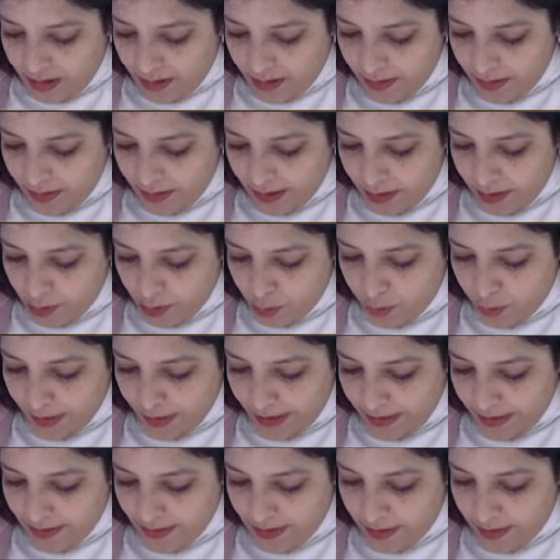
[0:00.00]

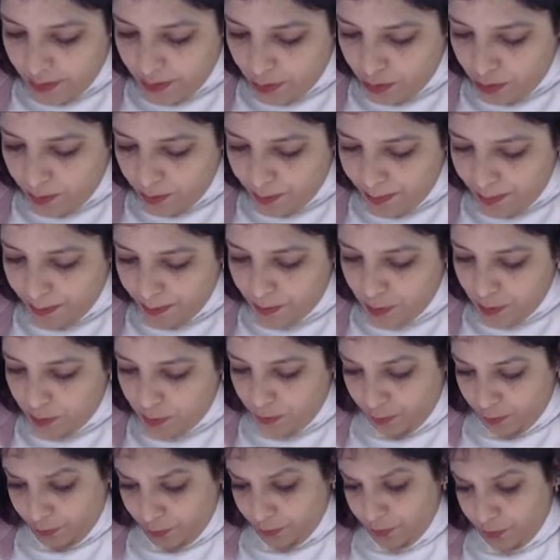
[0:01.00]
3280,
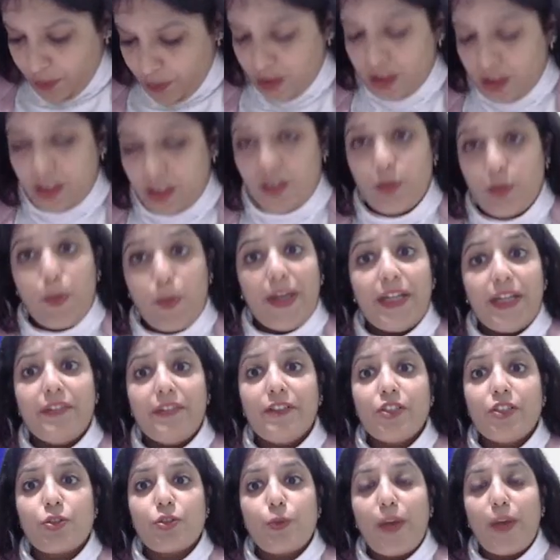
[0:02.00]

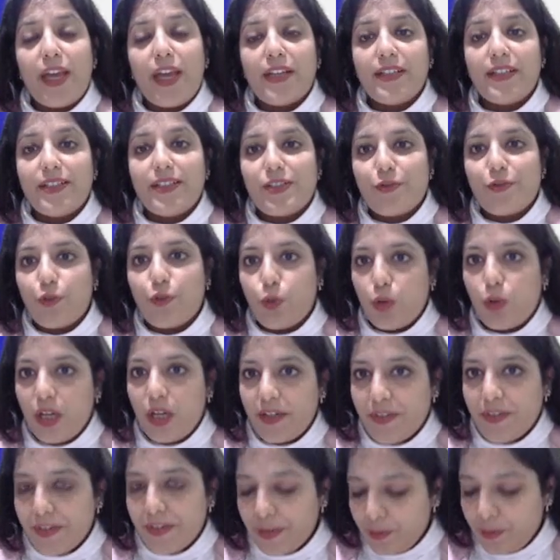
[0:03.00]
21 square, it's
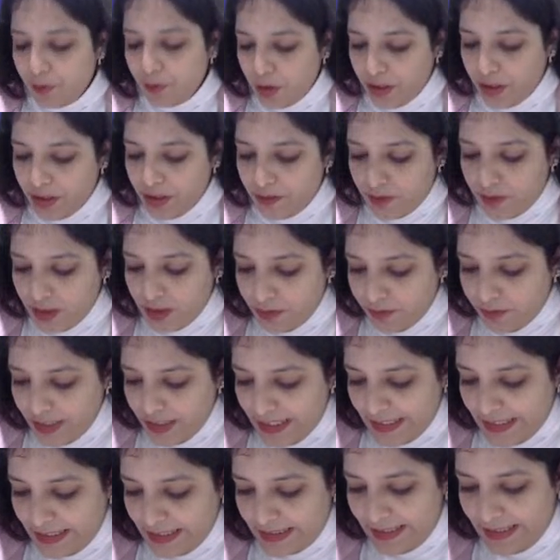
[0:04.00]
441. We'll
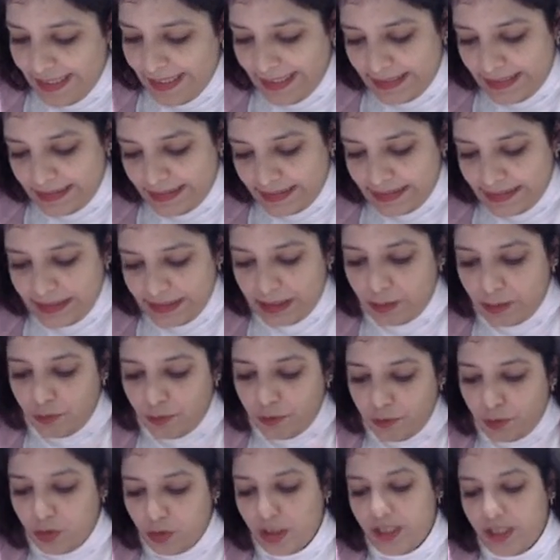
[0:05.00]
take the LCM.
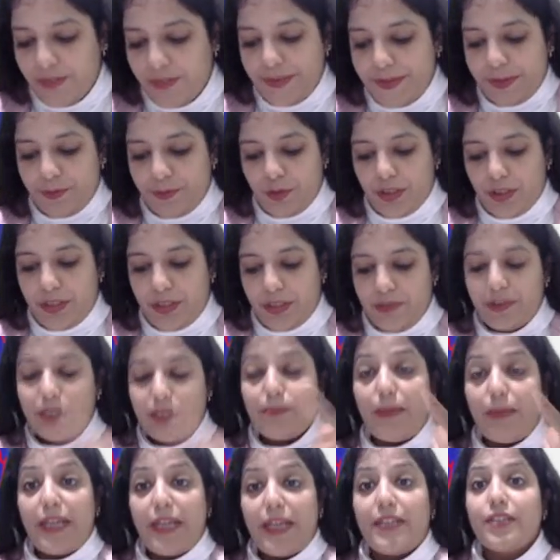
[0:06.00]
441
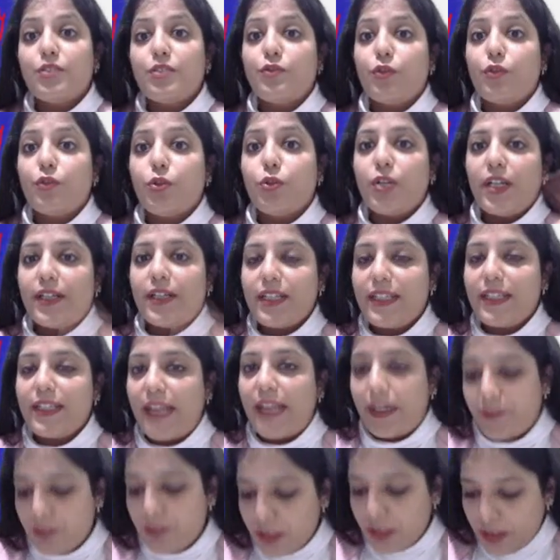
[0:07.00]
minus 400,
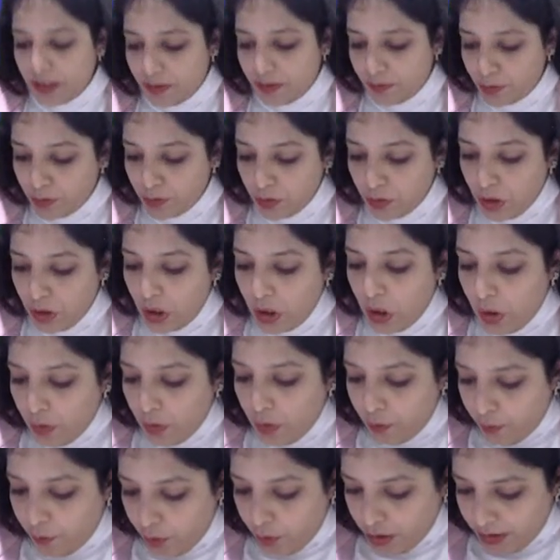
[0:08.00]
that will give you
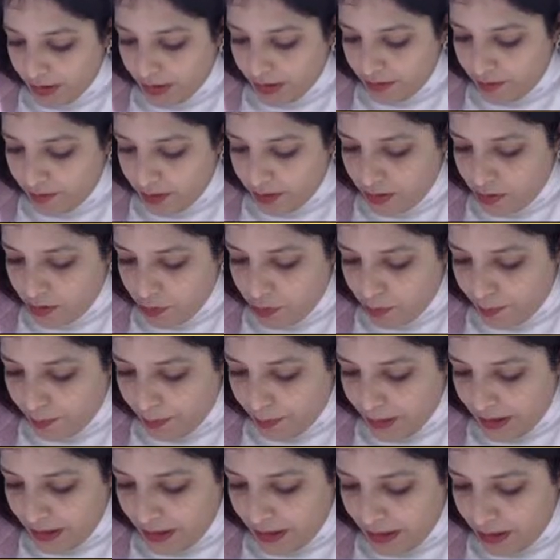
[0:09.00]
41. So
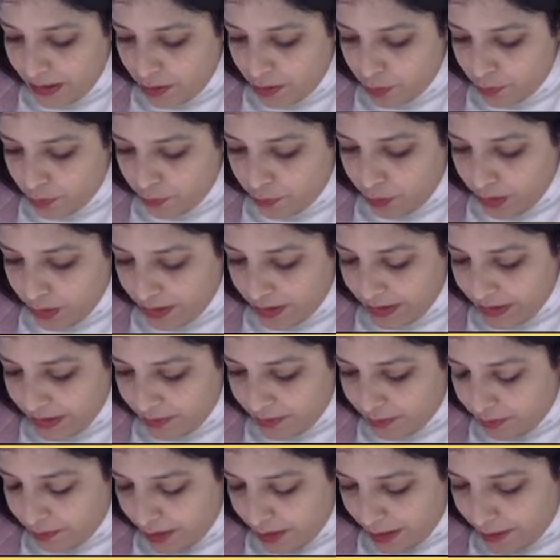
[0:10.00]
P into
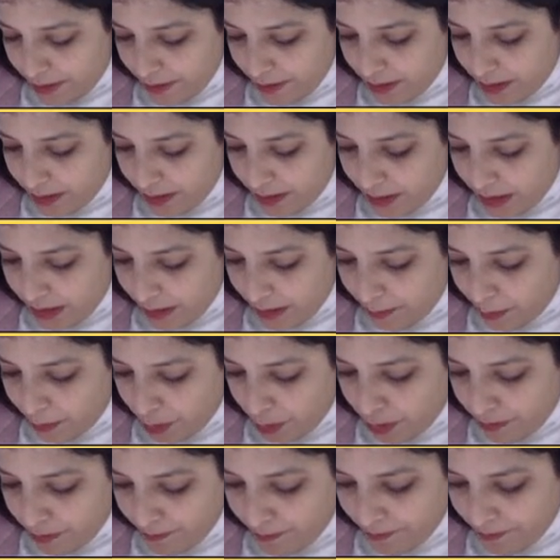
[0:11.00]
41 upon